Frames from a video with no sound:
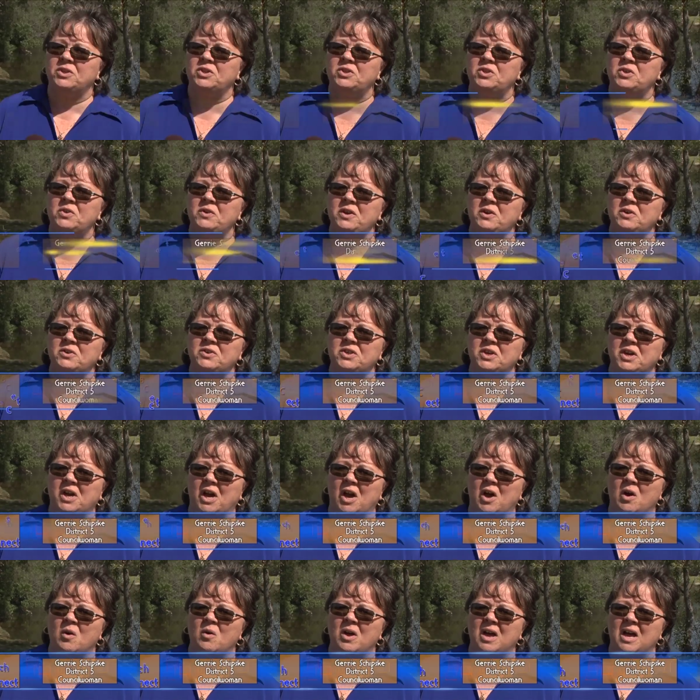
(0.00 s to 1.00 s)
two years
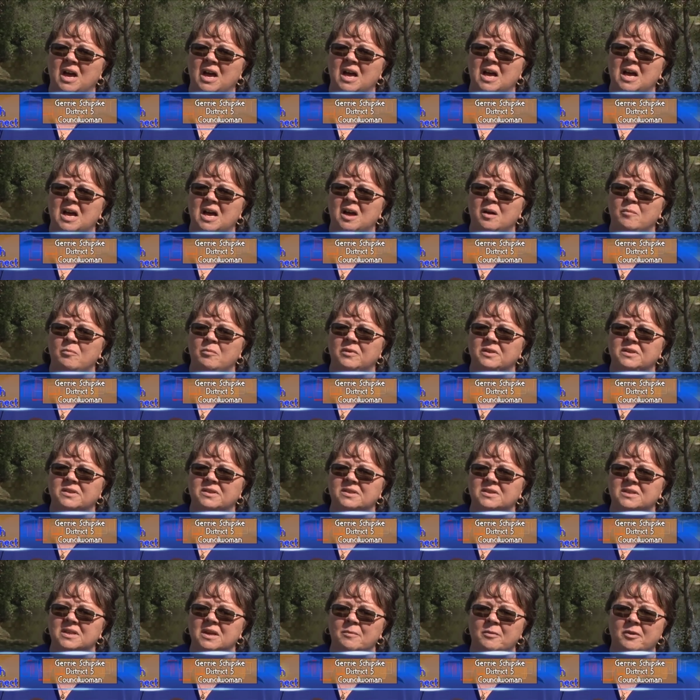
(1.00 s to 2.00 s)
ago, um,
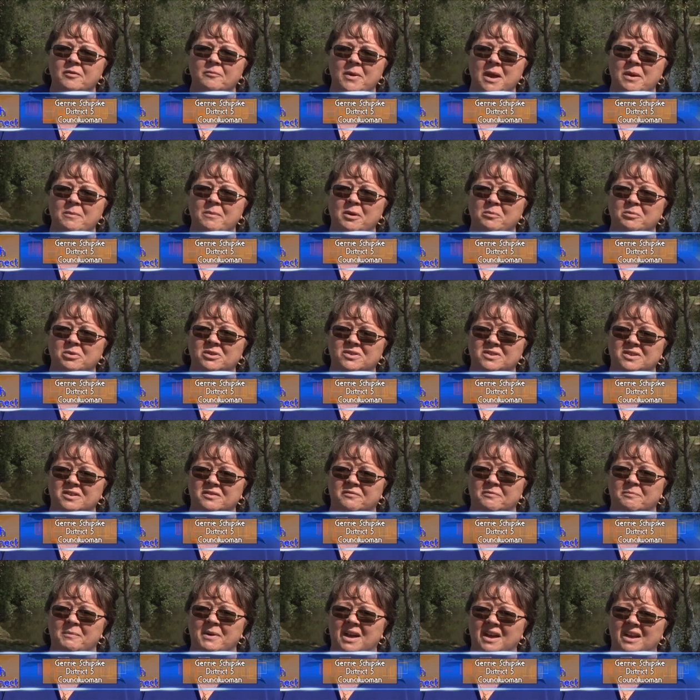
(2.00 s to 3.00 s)
some of my members
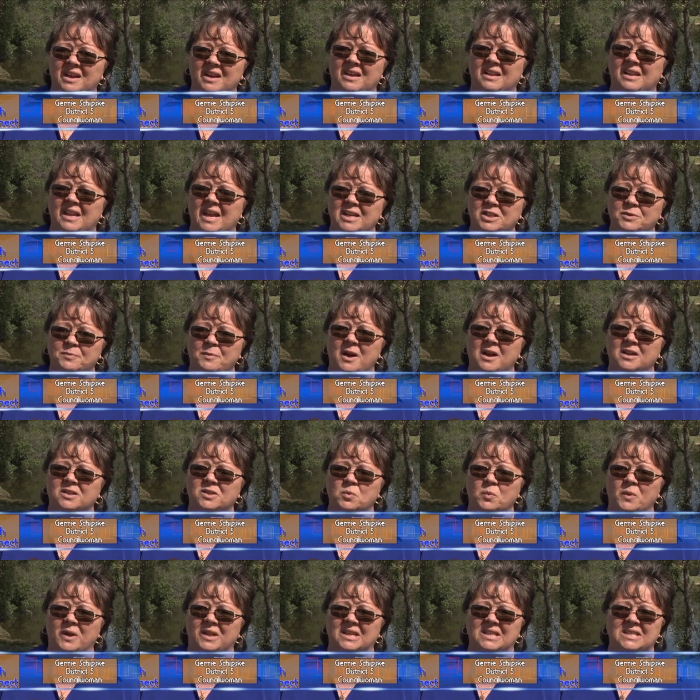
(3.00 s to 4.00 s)
of my Lakes, Ponds,
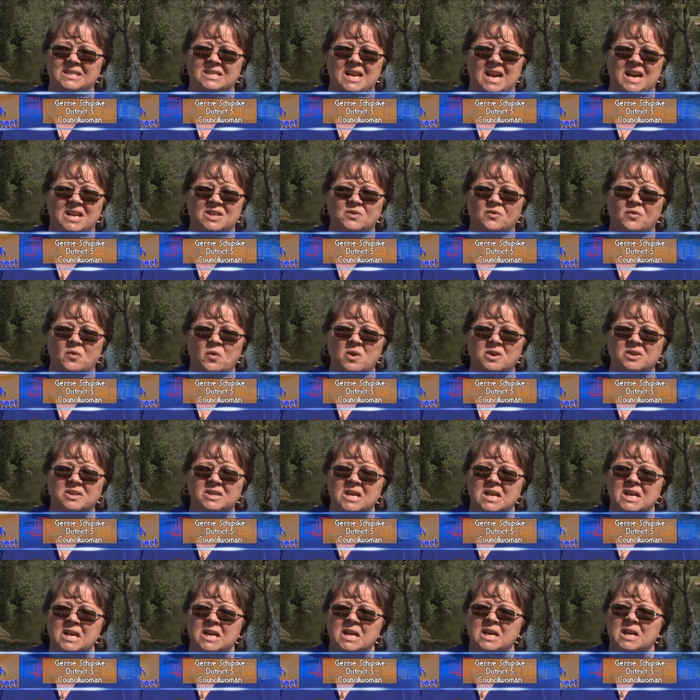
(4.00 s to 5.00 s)
and Wetlands Task Force
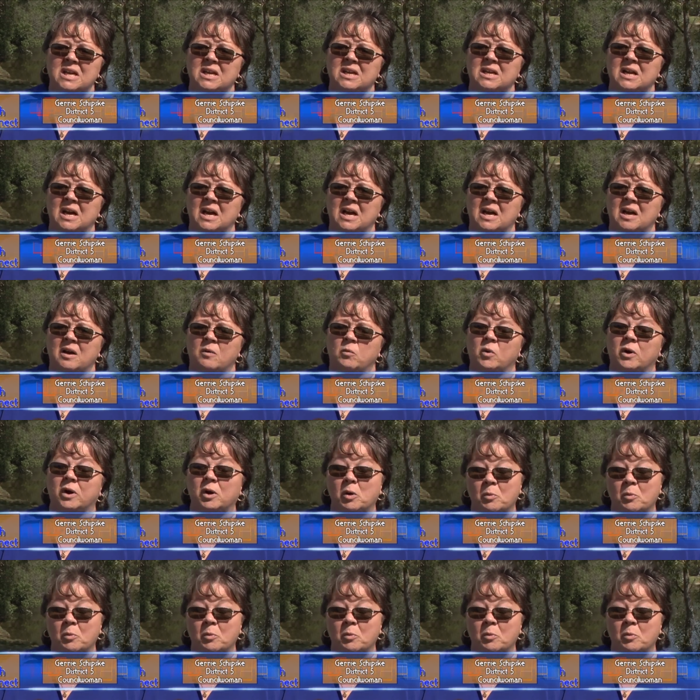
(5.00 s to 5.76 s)
uh, were